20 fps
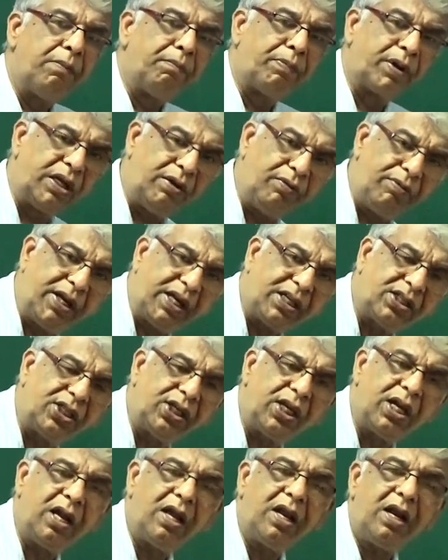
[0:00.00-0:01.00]
previous
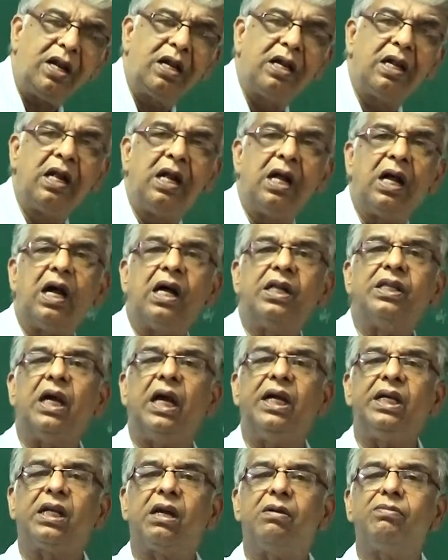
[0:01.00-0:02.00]
year, the
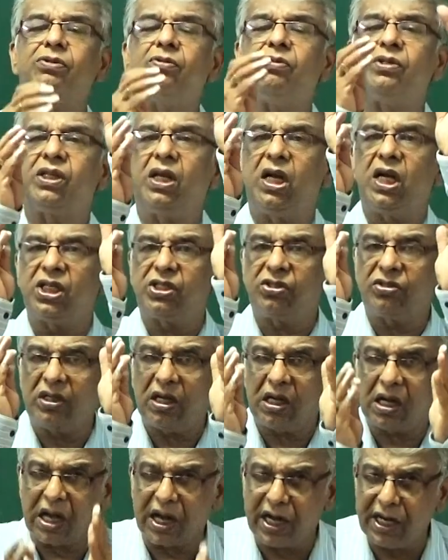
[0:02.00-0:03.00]
items which relate to
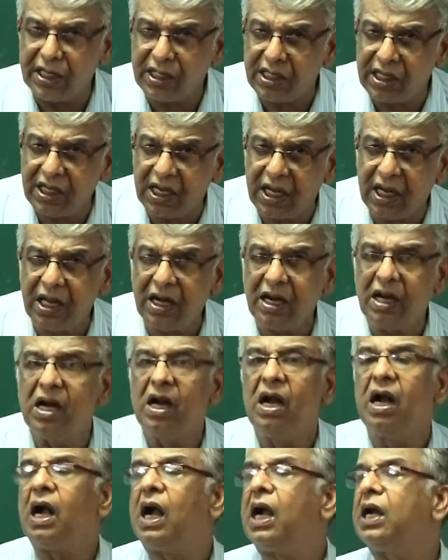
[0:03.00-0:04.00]
the current year,
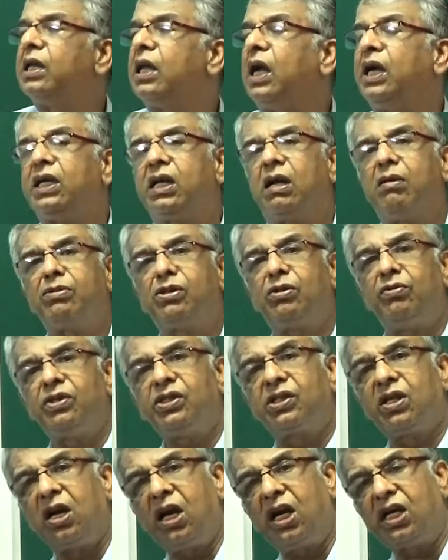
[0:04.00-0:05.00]
and the items
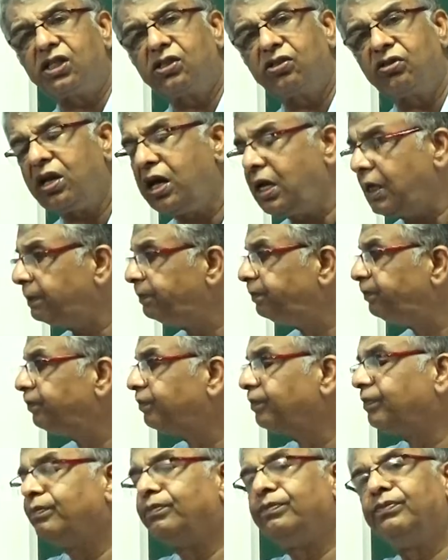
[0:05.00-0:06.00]
which relate to the
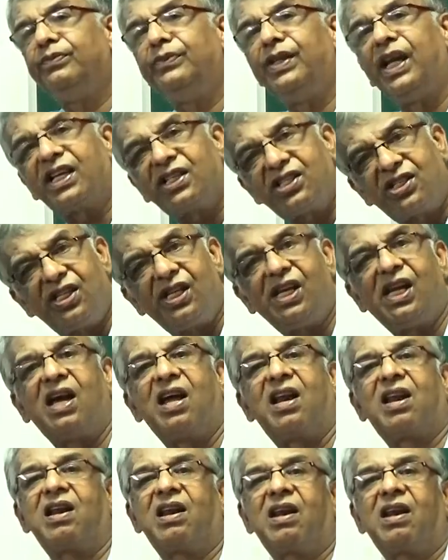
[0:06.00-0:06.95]
next year.